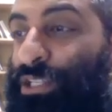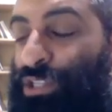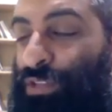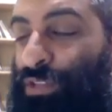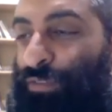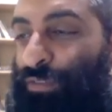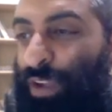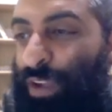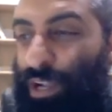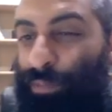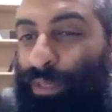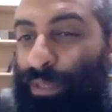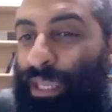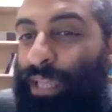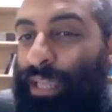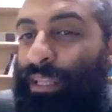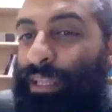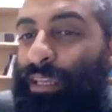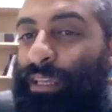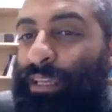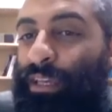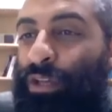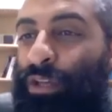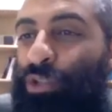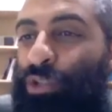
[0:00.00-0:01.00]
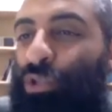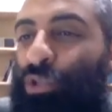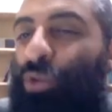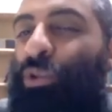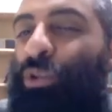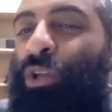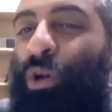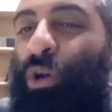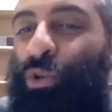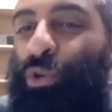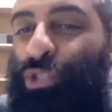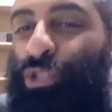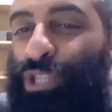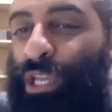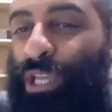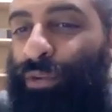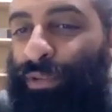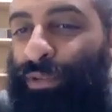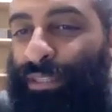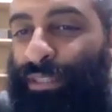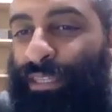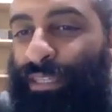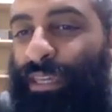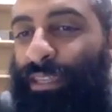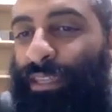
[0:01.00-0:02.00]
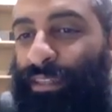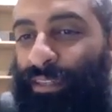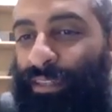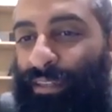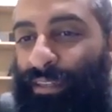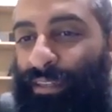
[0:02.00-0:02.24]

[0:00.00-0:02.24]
in the very beginning. Don't negotiate with sin,